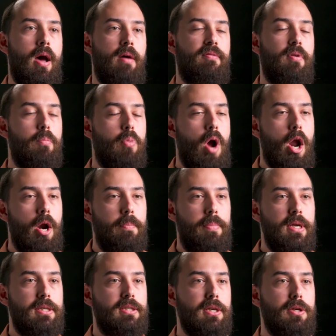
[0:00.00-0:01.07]
for broader
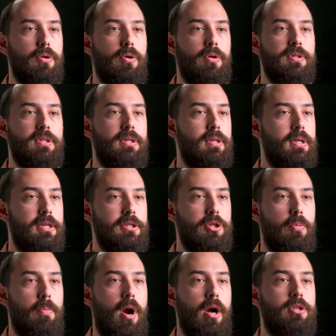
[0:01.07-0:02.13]
peak signals and
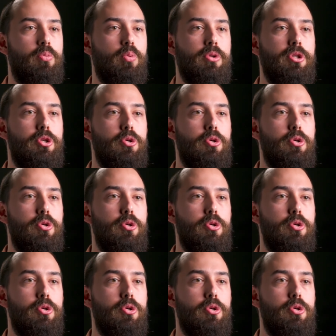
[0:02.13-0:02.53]
histone marks, we'll